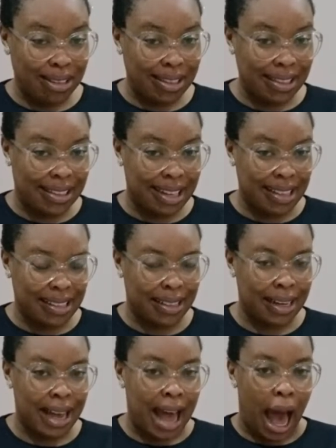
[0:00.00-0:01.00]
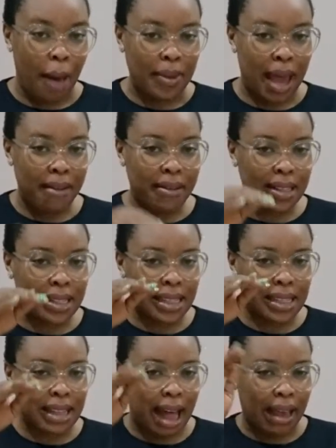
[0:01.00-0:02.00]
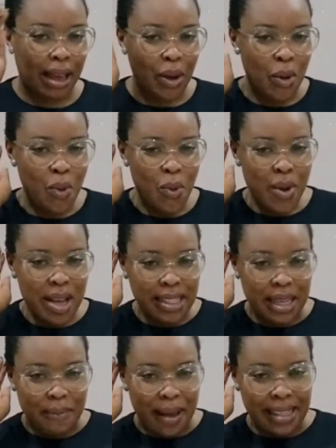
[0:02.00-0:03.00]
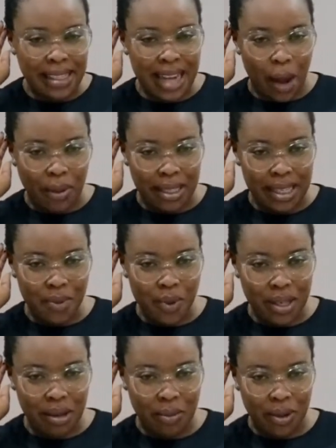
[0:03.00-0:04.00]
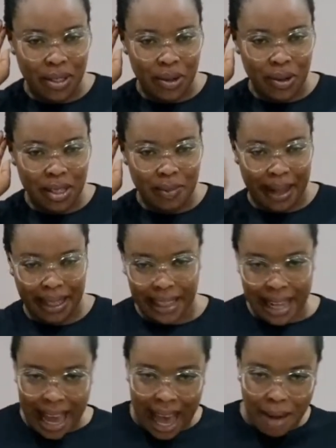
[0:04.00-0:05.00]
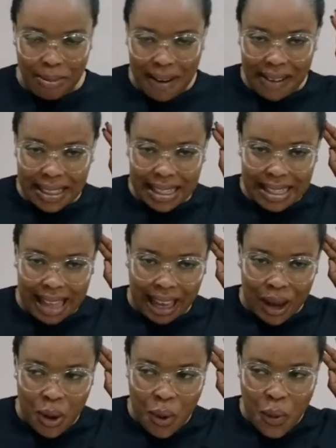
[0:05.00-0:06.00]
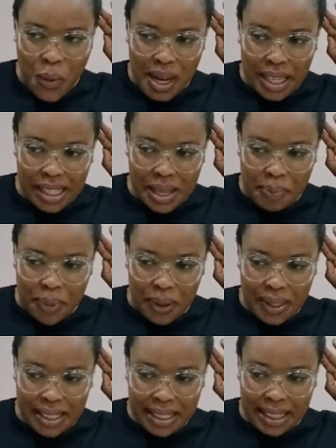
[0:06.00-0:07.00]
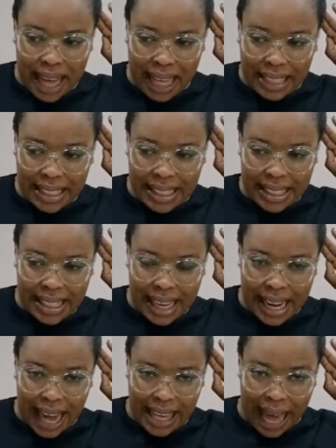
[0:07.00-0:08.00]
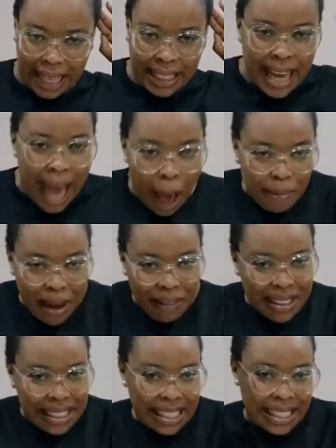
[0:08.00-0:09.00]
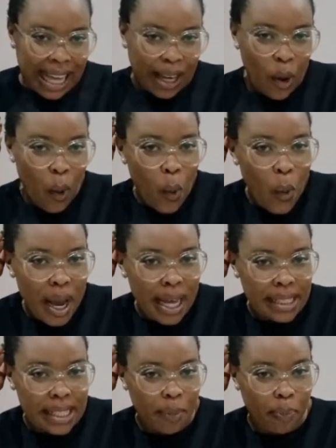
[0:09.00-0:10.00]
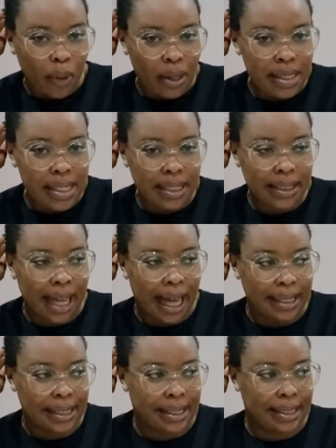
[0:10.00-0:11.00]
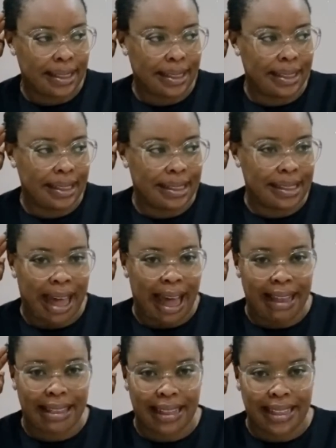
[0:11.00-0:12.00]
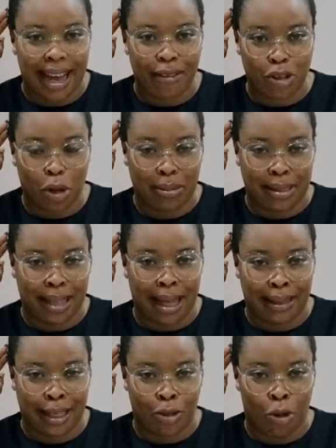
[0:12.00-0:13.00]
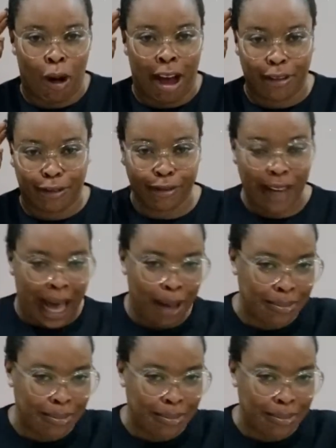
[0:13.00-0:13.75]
See shade. I'm hearing things like, who is the person that will sleep with somebody else's man? I'm hearing things like, who is the person that is a liar? I'm hearing things like, who is the person that is lying that they have something that they don't have?